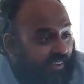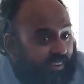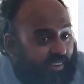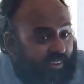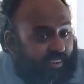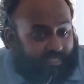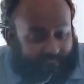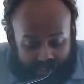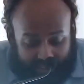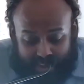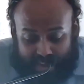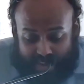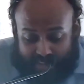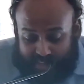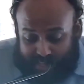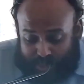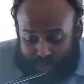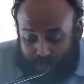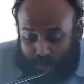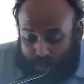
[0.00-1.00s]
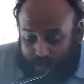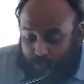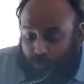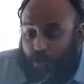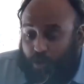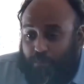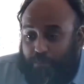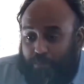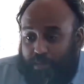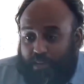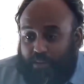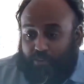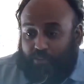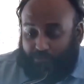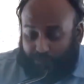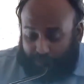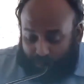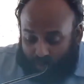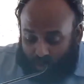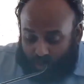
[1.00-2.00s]
The right response would be to
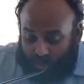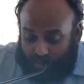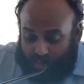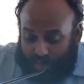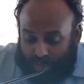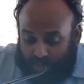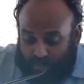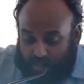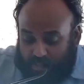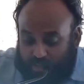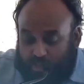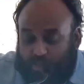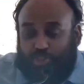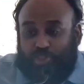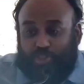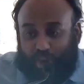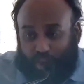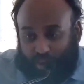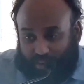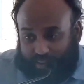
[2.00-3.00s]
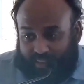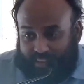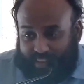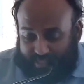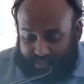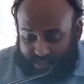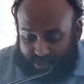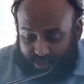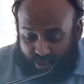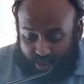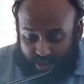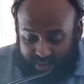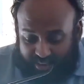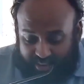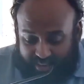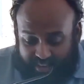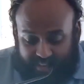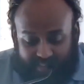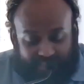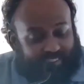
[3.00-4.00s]
fall down in shock, as John
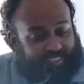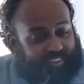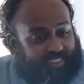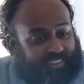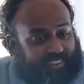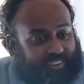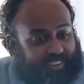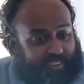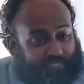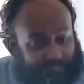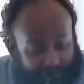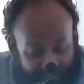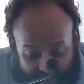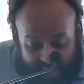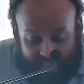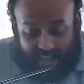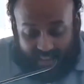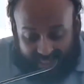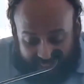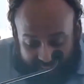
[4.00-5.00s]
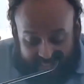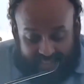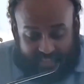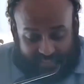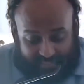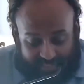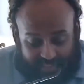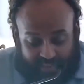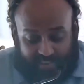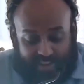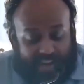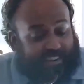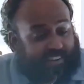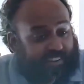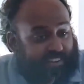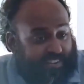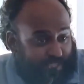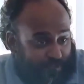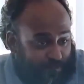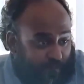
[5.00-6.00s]
did. Fear is the right
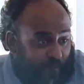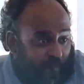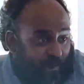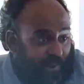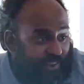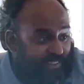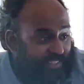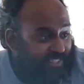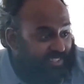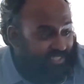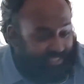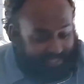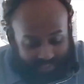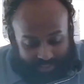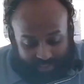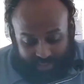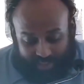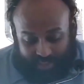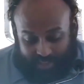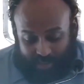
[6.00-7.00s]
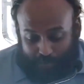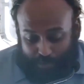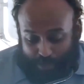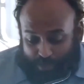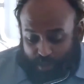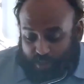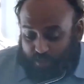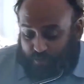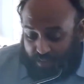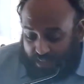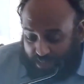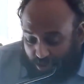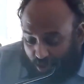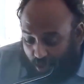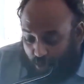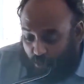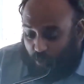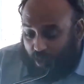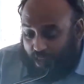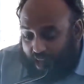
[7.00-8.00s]
response because we
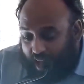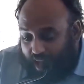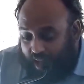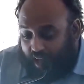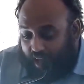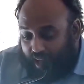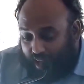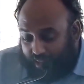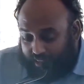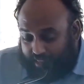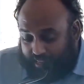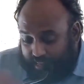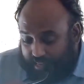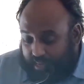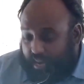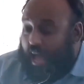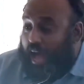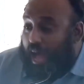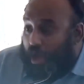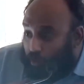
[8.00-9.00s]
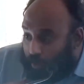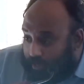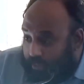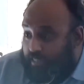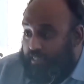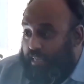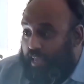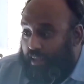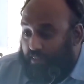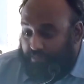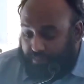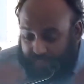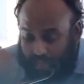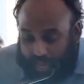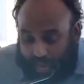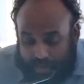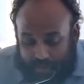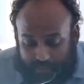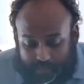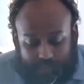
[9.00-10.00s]
know we are in ourselves
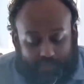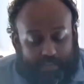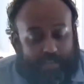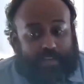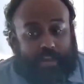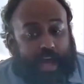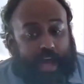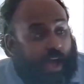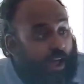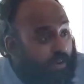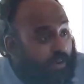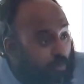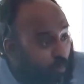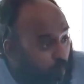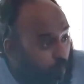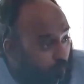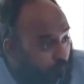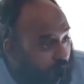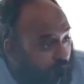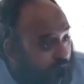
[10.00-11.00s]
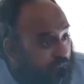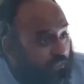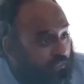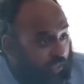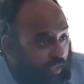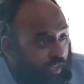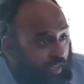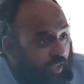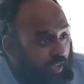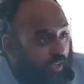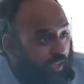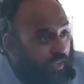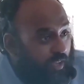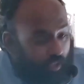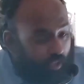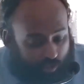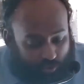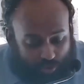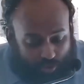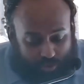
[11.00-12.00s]
unclean, unworthy
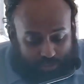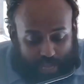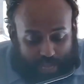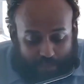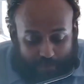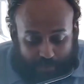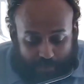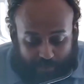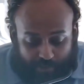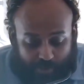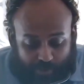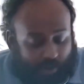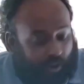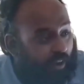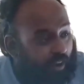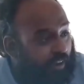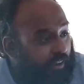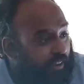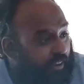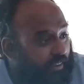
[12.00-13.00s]
to stand before God.